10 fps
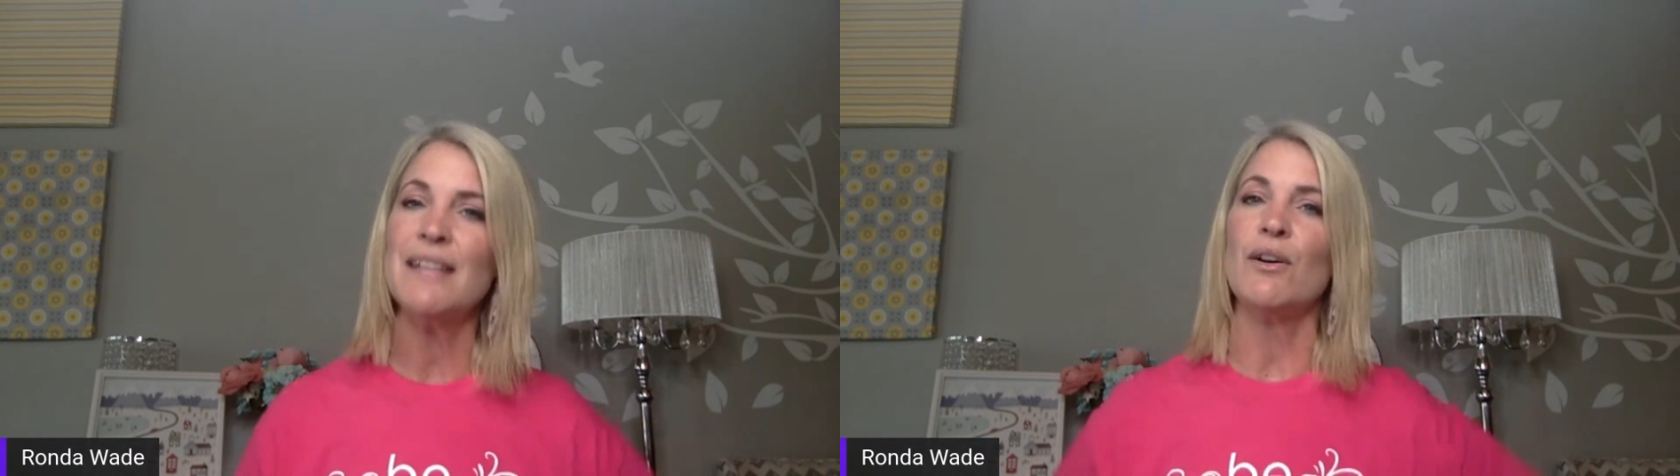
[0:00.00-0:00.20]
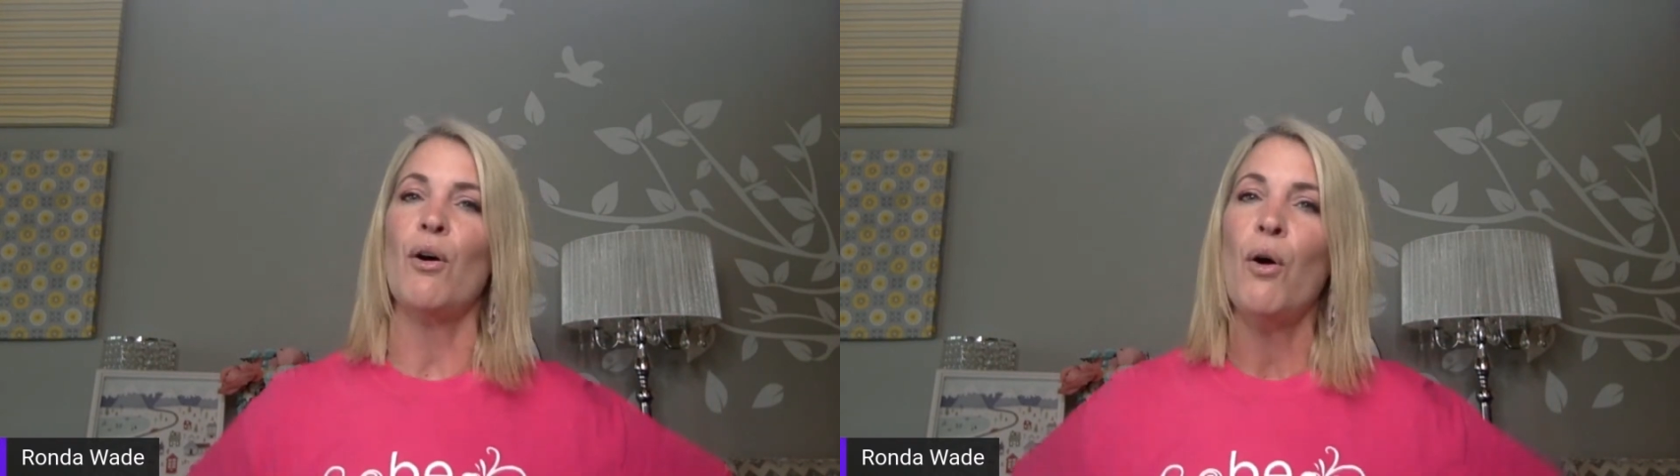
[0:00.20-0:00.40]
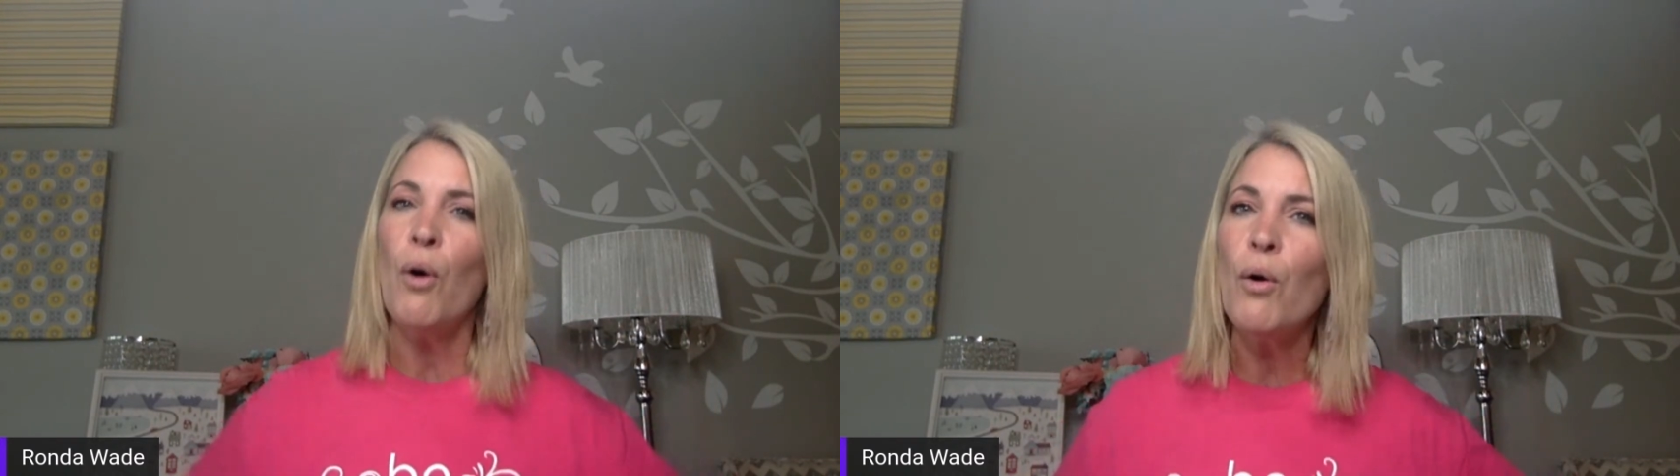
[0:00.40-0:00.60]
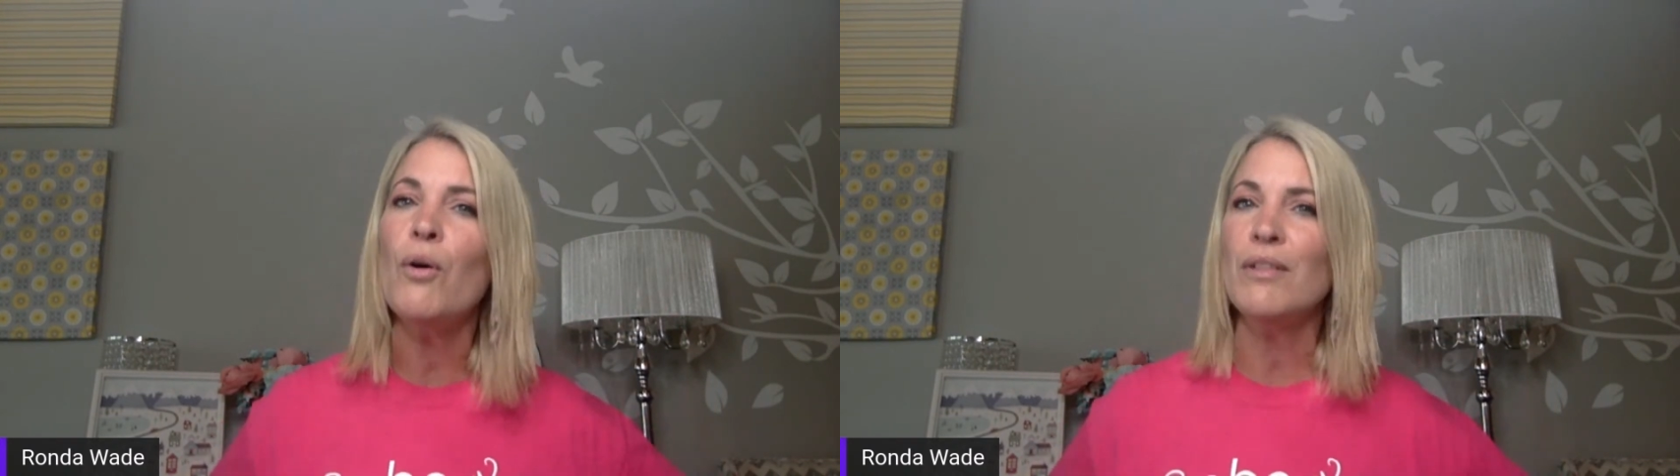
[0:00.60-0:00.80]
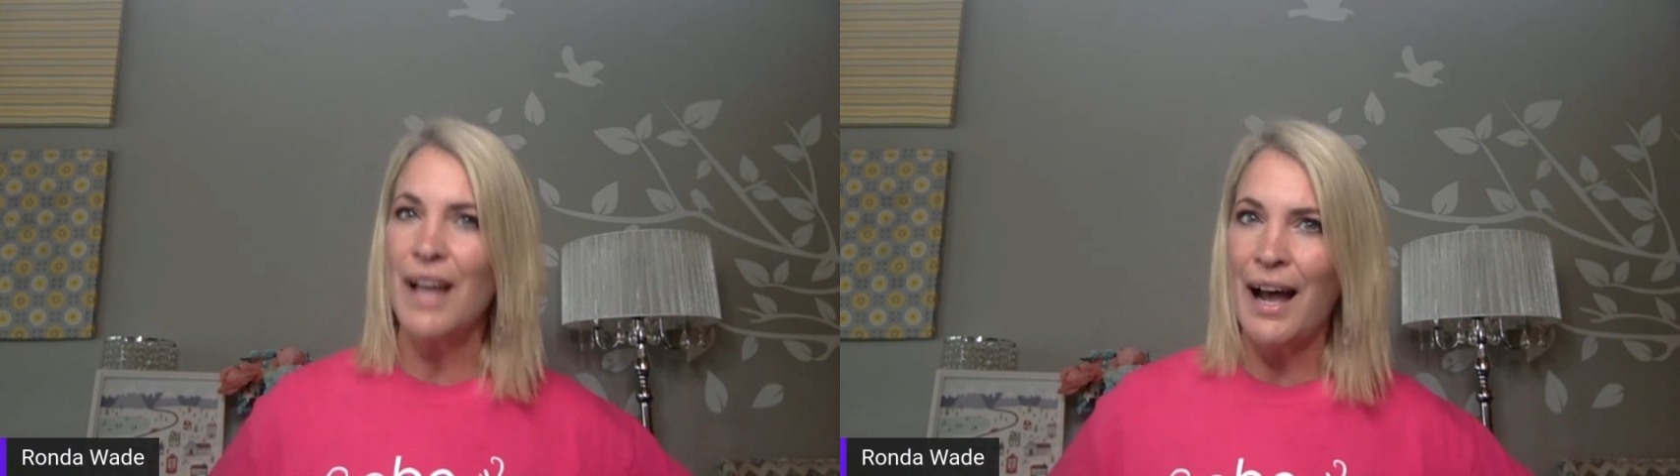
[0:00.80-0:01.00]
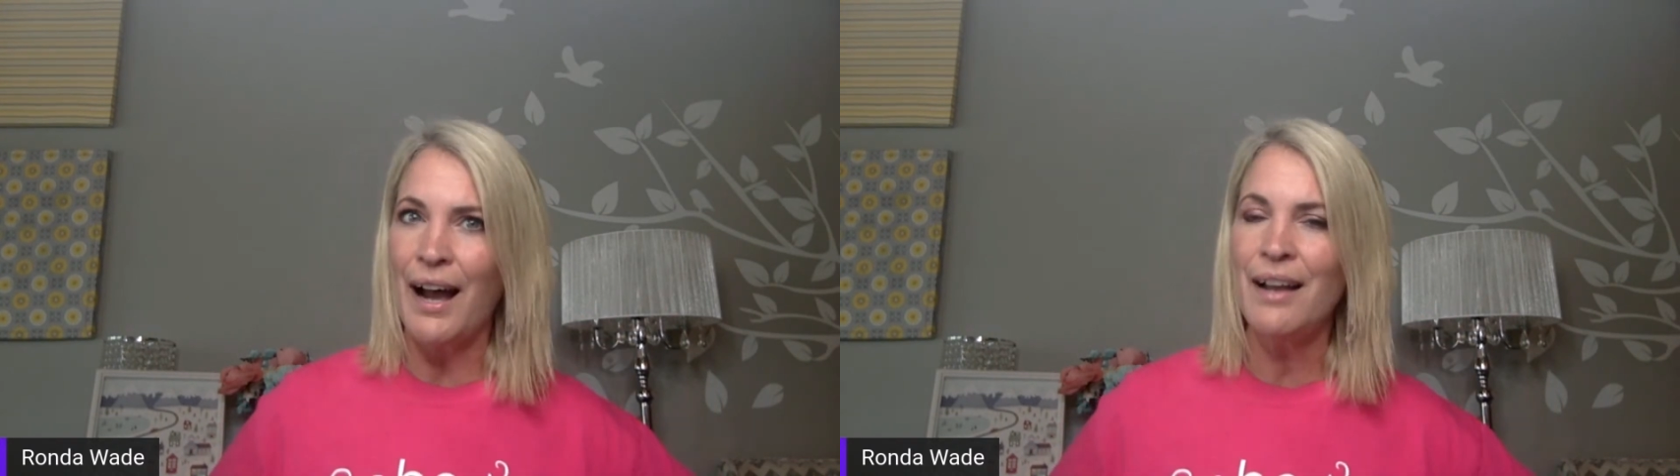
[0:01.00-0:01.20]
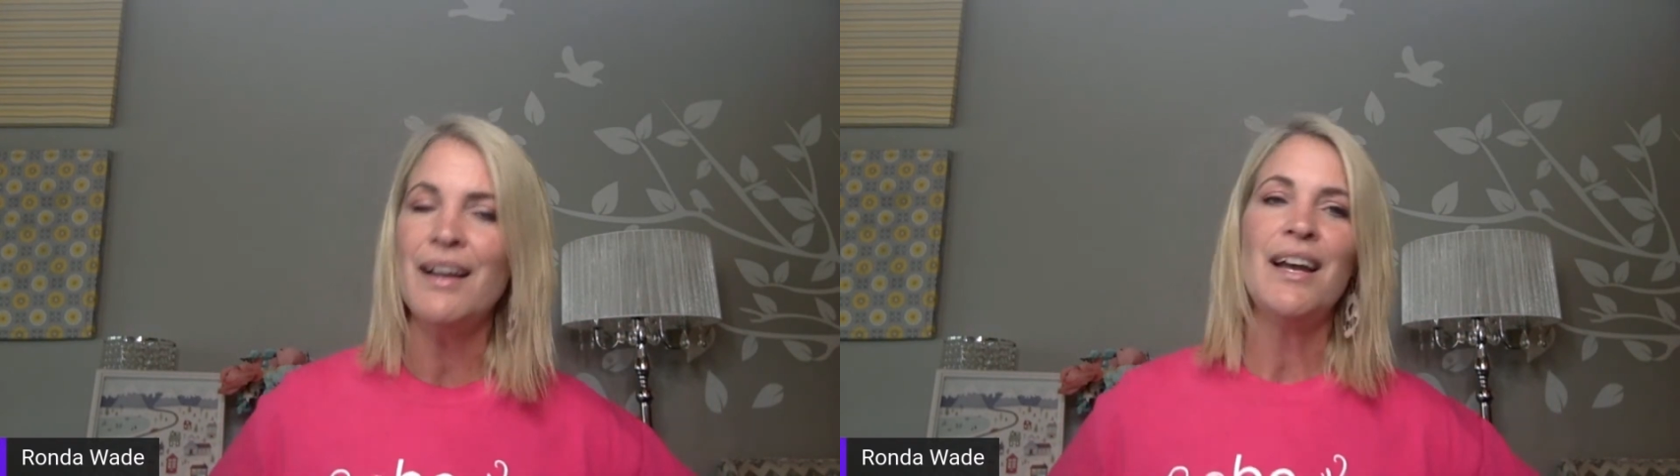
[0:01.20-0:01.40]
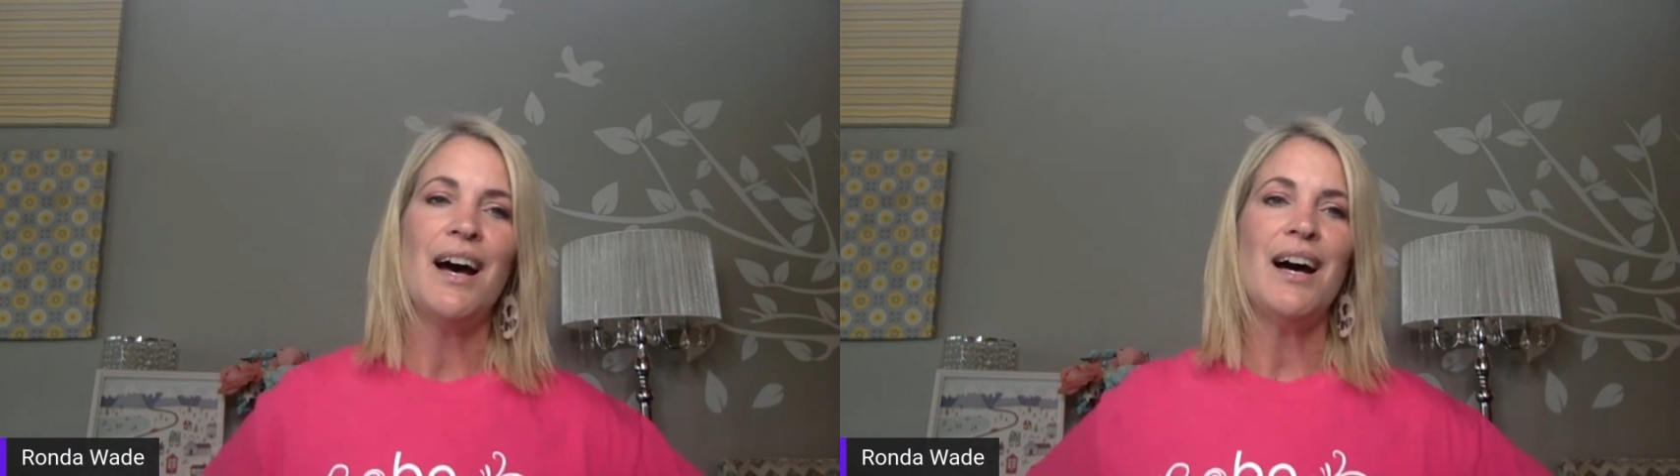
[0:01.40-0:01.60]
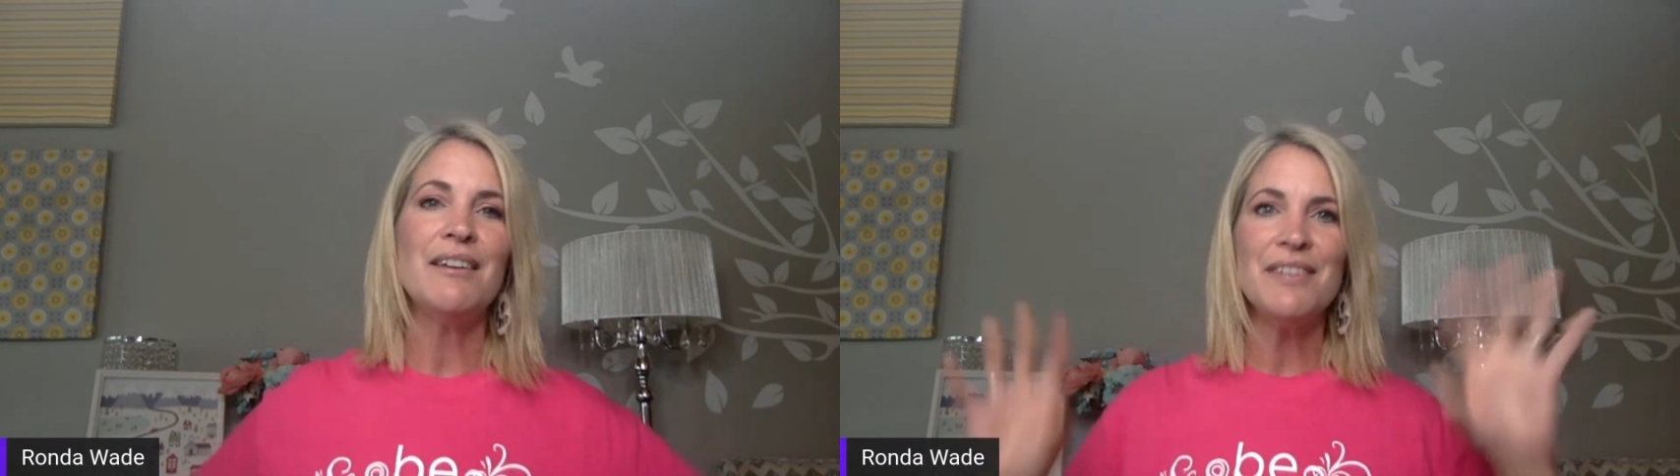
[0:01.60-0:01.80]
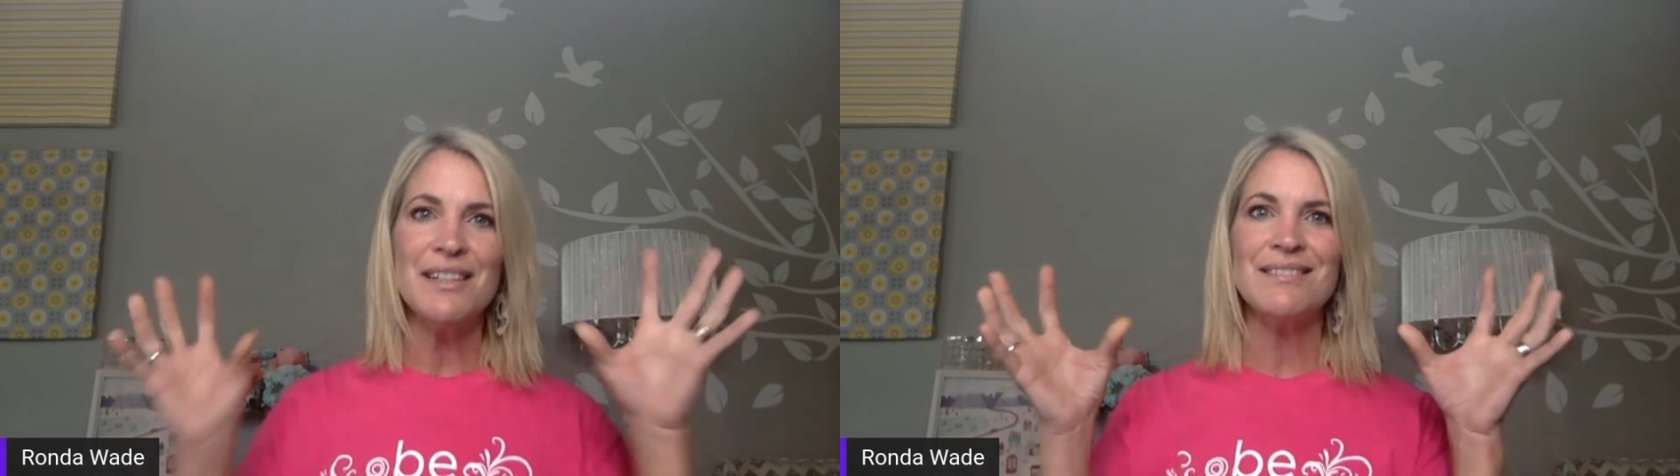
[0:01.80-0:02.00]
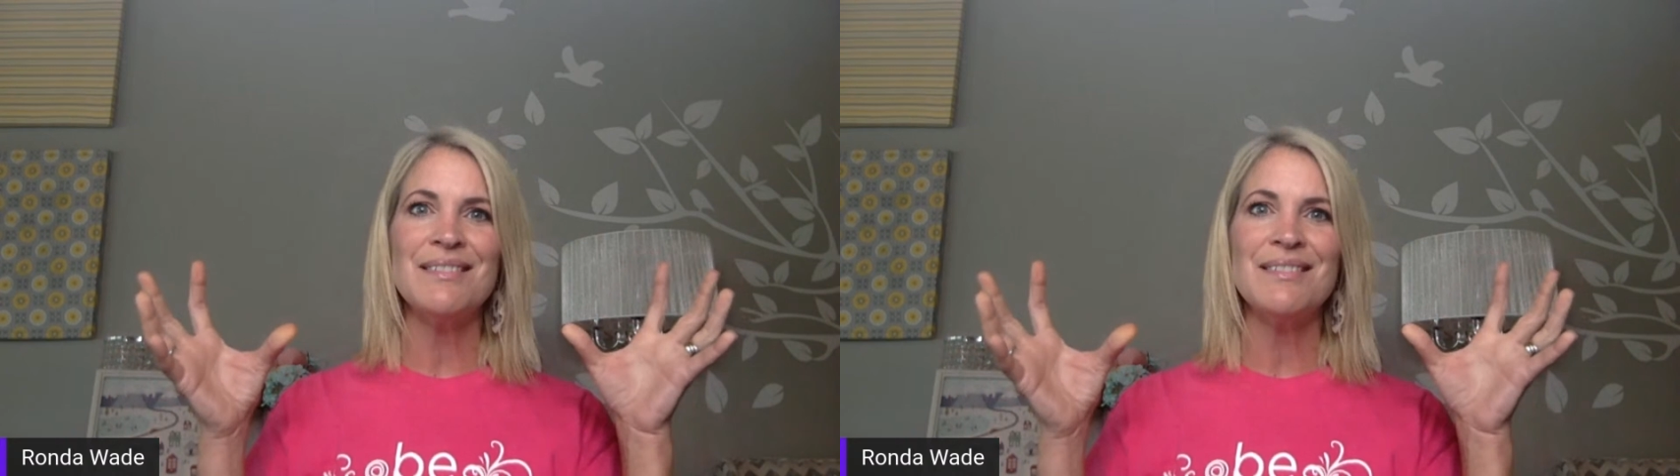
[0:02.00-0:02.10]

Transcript: that's a whole lot of